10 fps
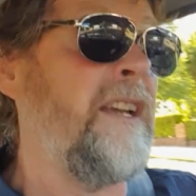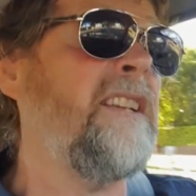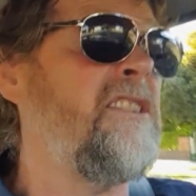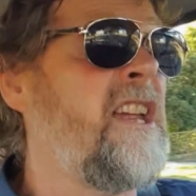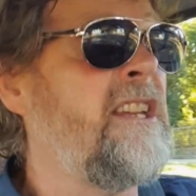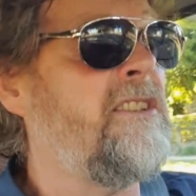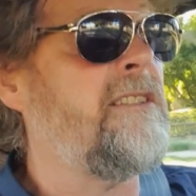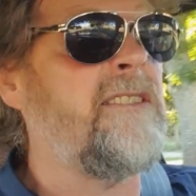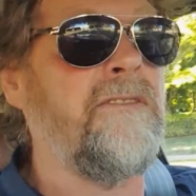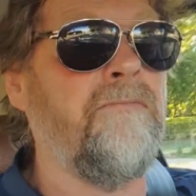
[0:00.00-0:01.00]
it
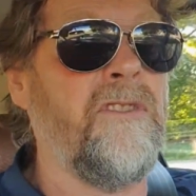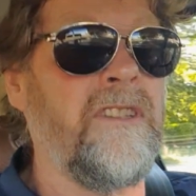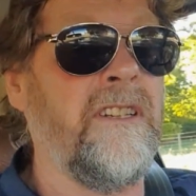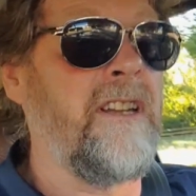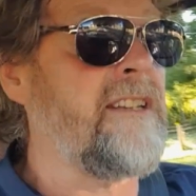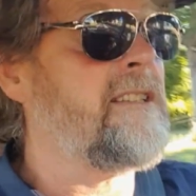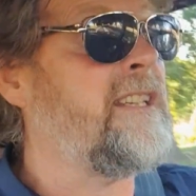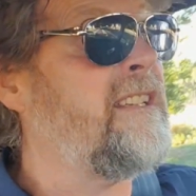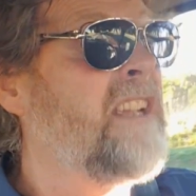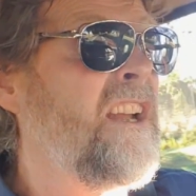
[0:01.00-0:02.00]
changes sort of nicely.